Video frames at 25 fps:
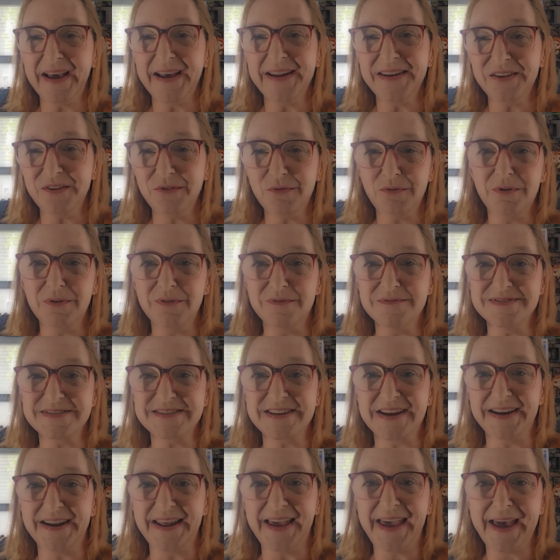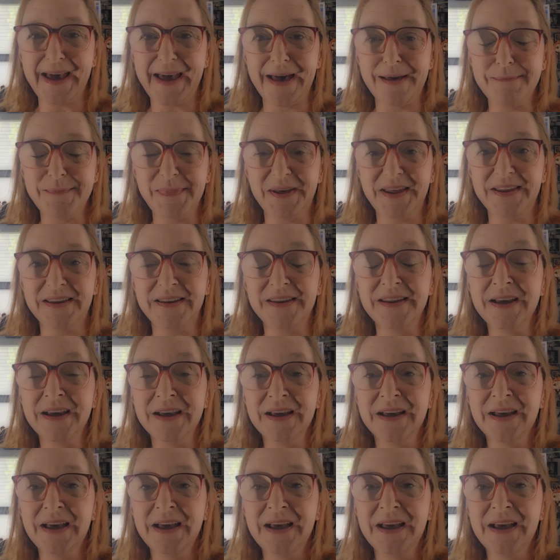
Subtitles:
I knew it was going to happen.